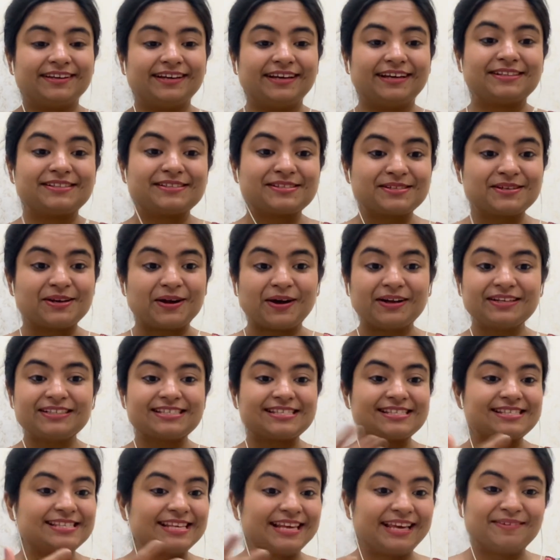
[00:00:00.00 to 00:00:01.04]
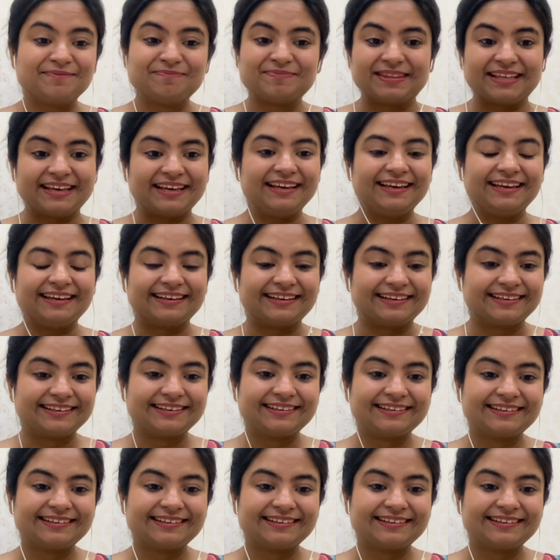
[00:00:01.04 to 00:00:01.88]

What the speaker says: It's not the same thing.